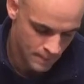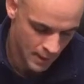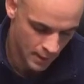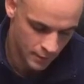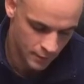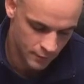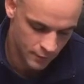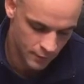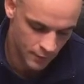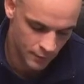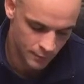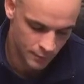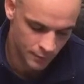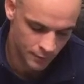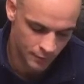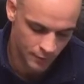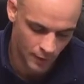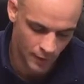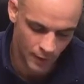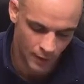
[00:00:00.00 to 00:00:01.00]
In terms
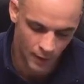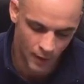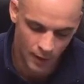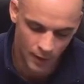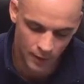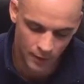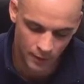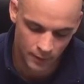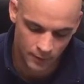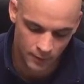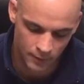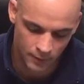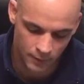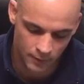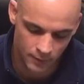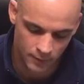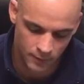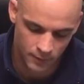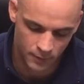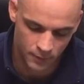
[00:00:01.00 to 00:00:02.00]
of psychotic
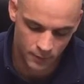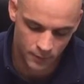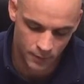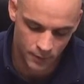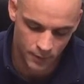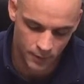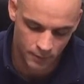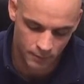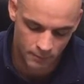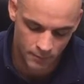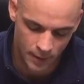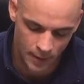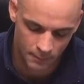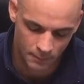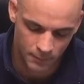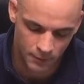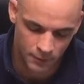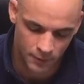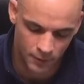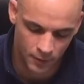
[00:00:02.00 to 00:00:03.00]

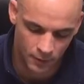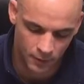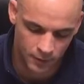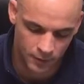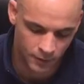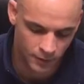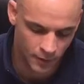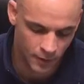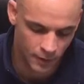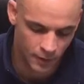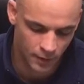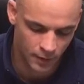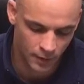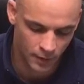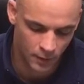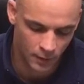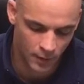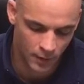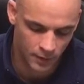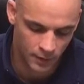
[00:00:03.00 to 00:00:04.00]
episodes, it's
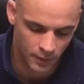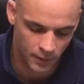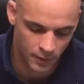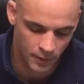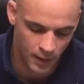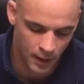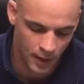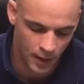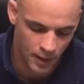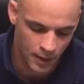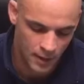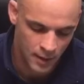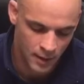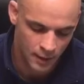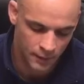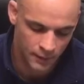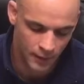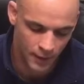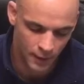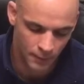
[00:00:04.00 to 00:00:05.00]
unclear whether or not
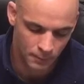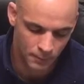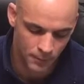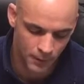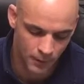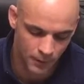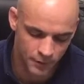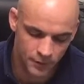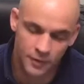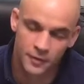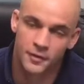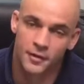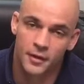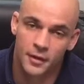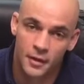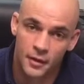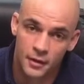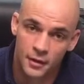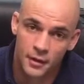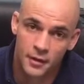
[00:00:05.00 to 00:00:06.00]
they are
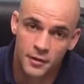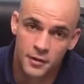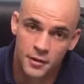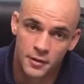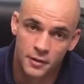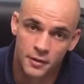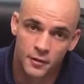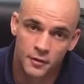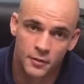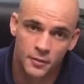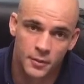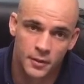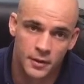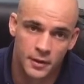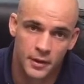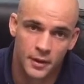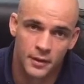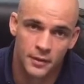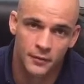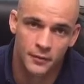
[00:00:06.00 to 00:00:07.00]
pre-existing conditions with
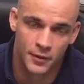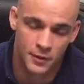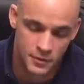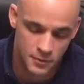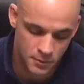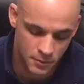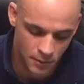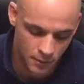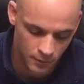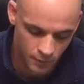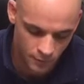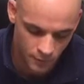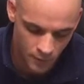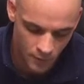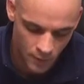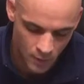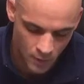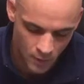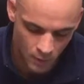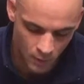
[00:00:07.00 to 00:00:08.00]
the individuals,
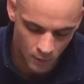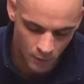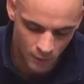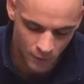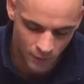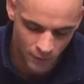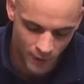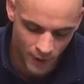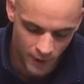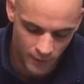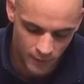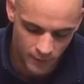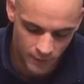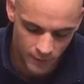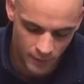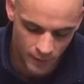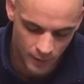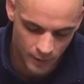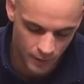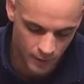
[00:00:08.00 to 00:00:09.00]
or in fact
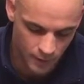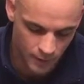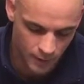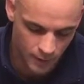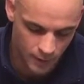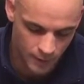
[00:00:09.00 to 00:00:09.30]
the